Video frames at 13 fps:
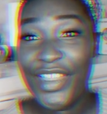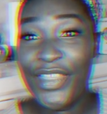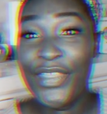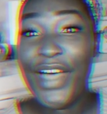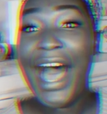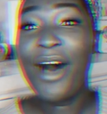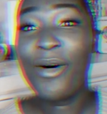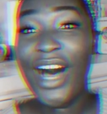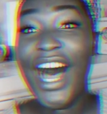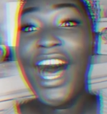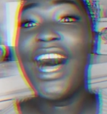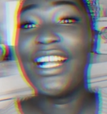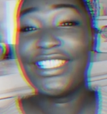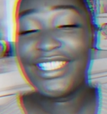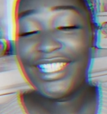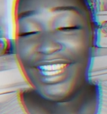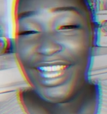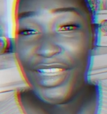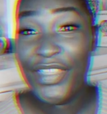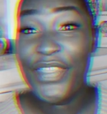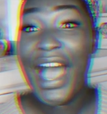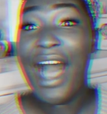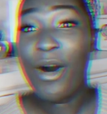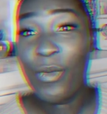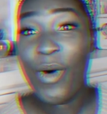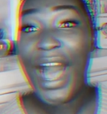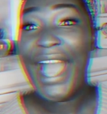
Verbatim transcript: thou art, thou